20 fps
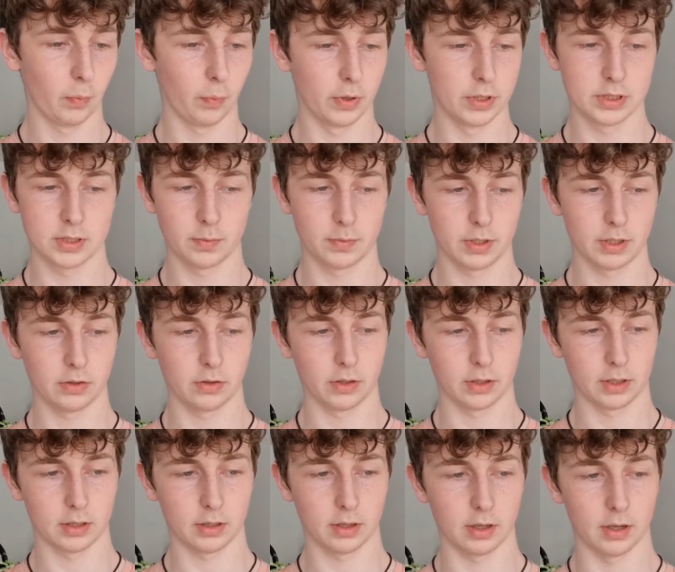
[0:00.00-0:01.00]
When it's something
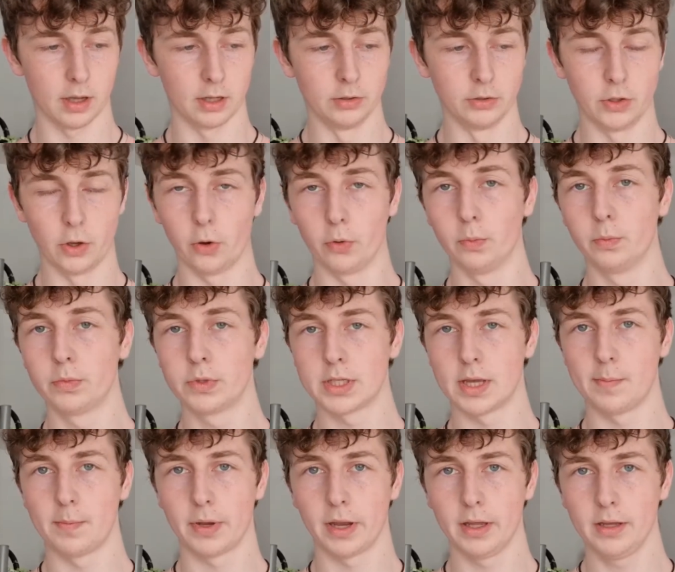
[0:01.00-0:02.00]
like a dome
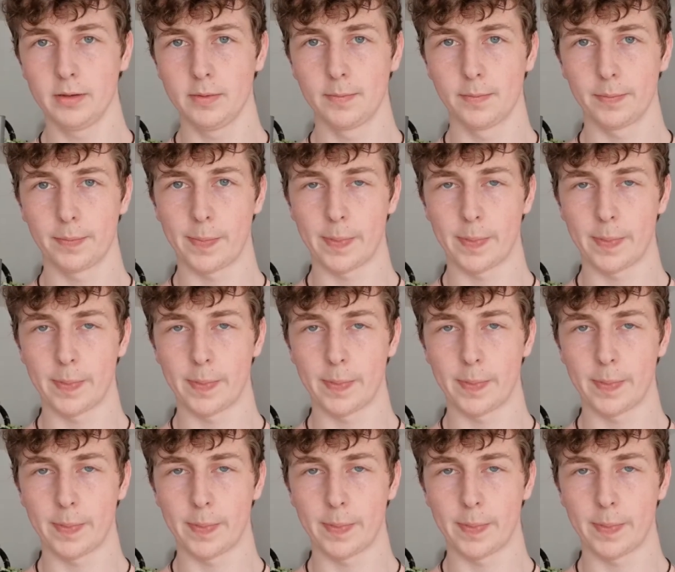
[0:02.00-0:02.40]
template